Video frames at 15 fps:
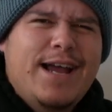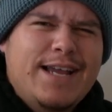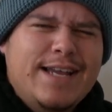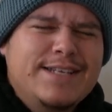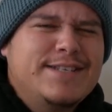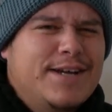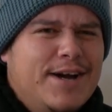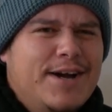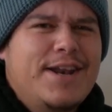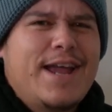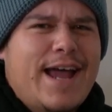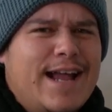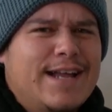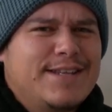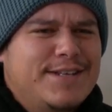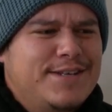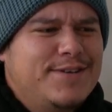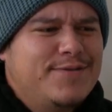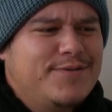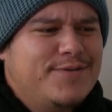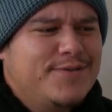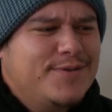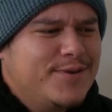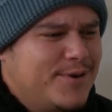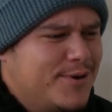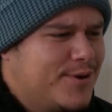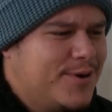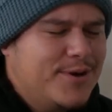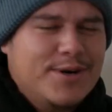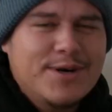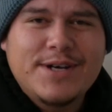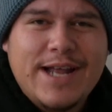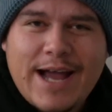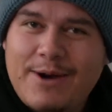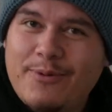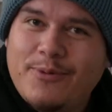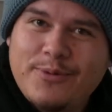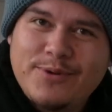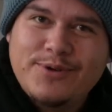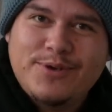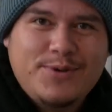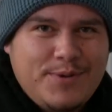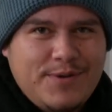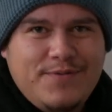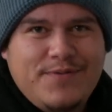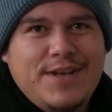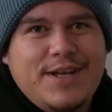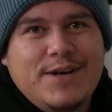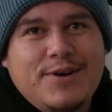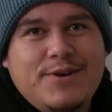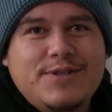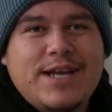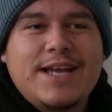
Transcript: I guess, inactive or not doing videos.